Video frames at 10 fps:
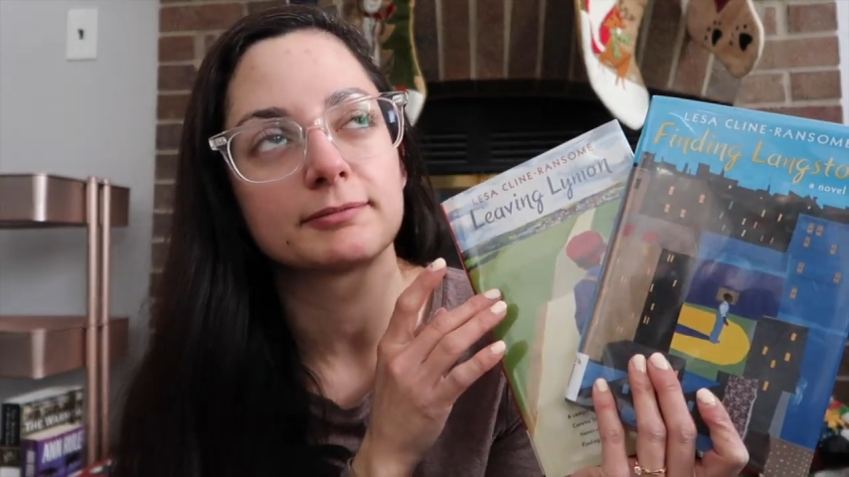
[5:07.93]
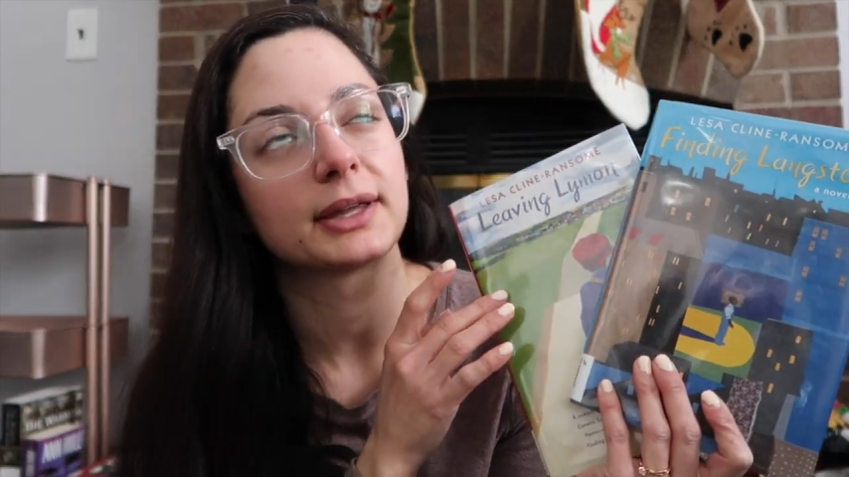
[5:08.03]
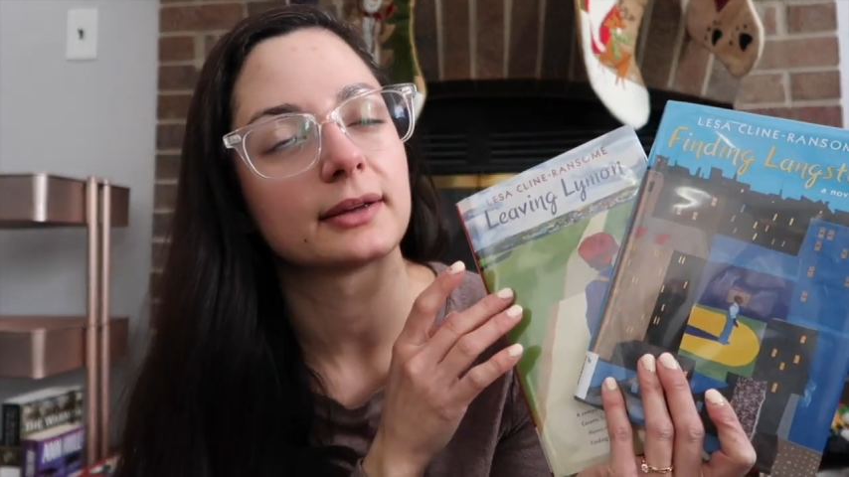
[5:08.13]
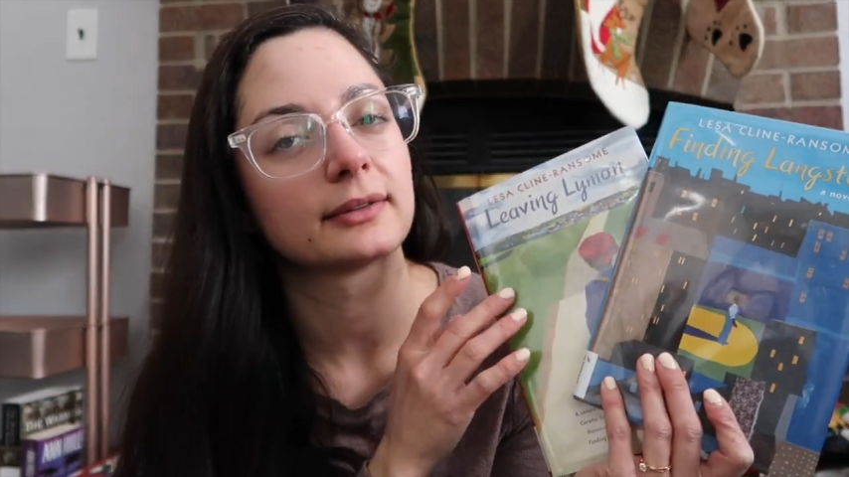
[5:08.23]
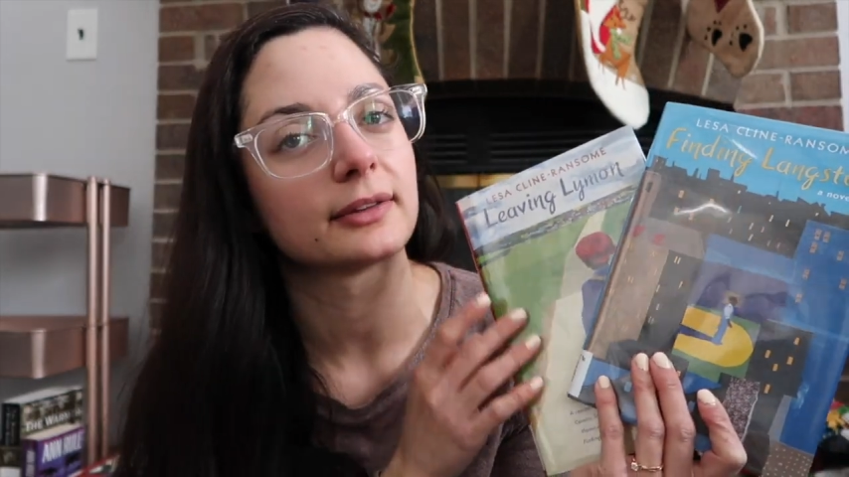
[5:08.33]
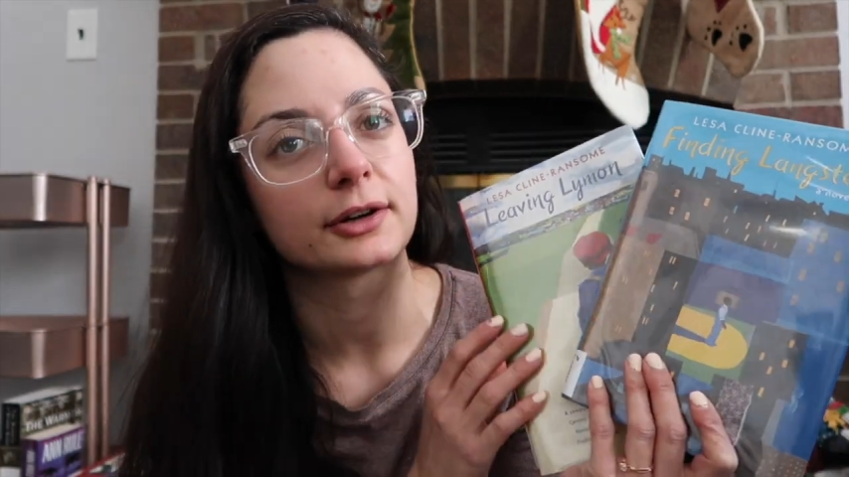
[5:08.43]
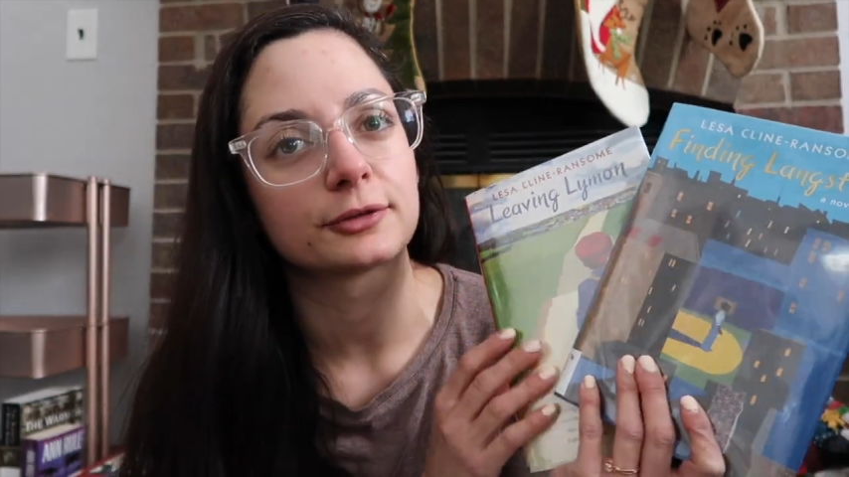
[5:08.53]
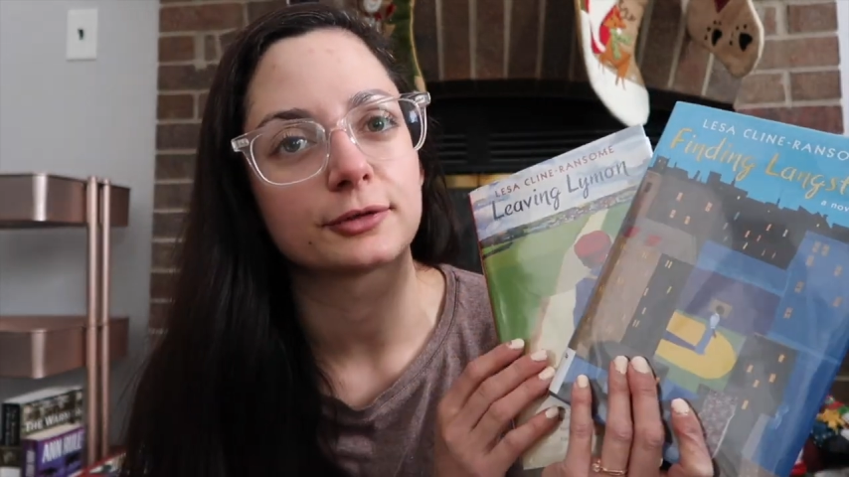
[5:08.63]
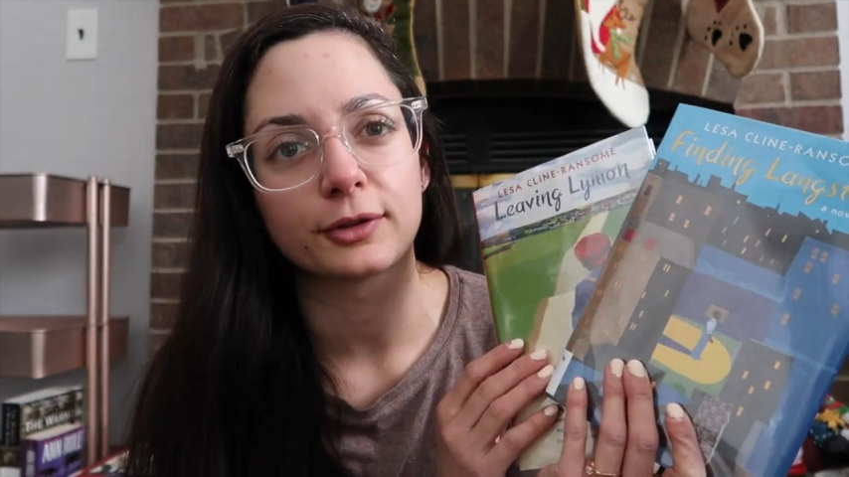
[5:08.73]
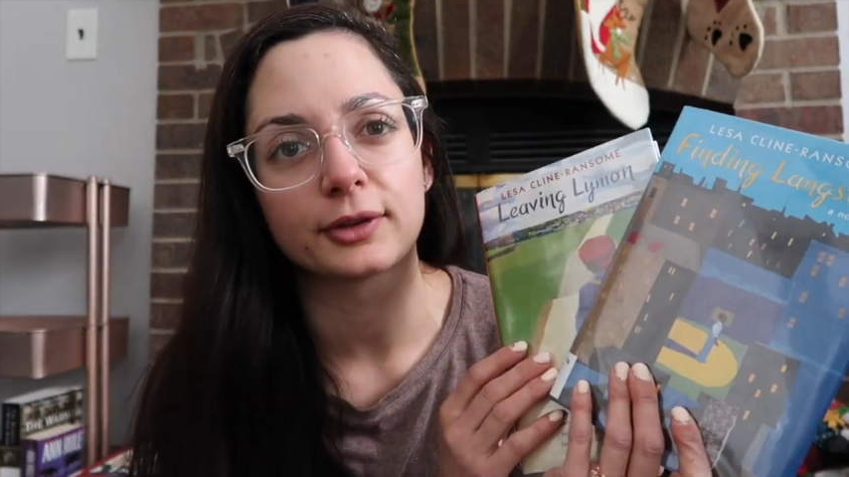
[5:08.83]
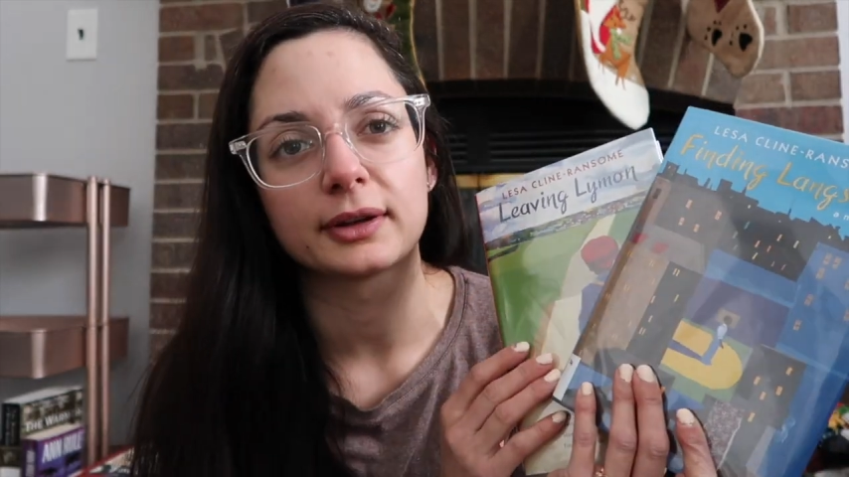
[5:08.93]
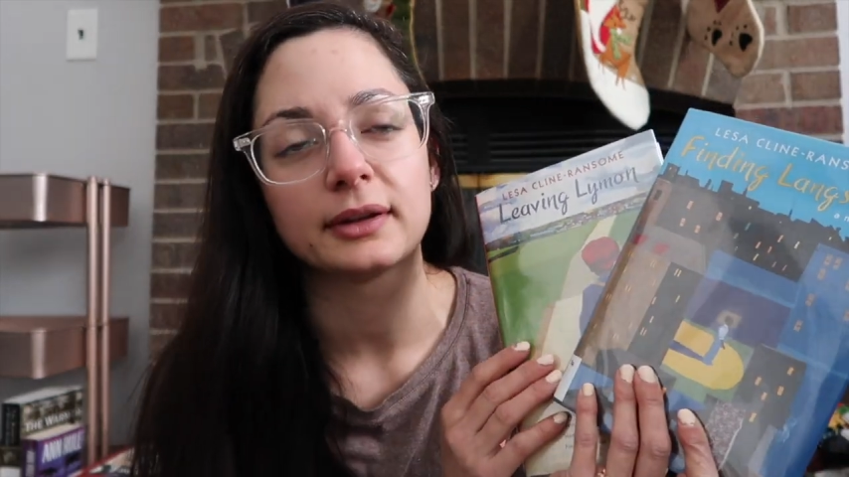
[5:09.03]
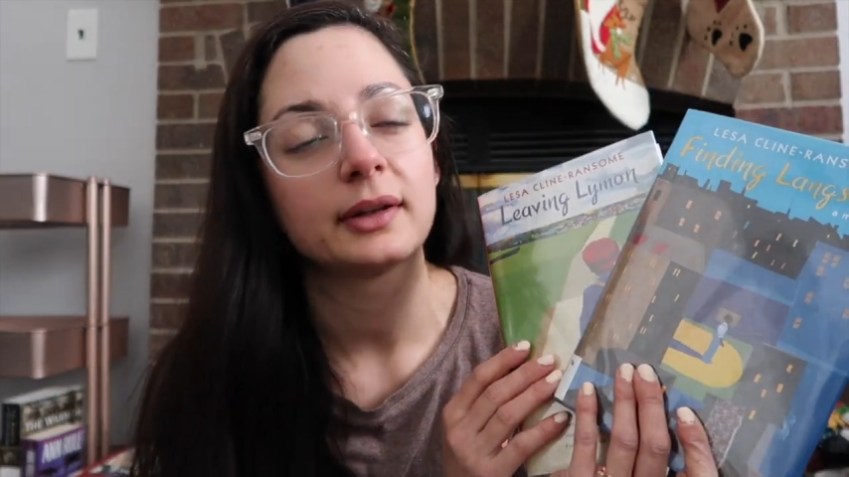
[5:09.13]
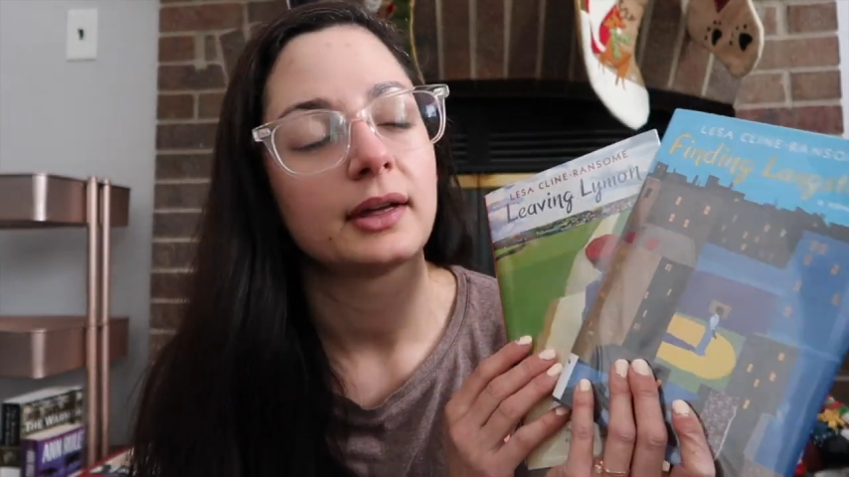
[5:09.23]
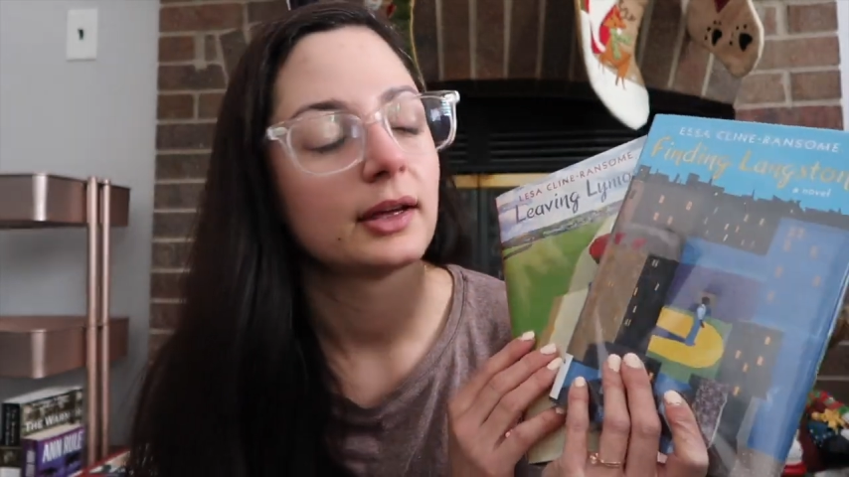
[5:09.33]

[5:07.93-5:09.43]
being considered for the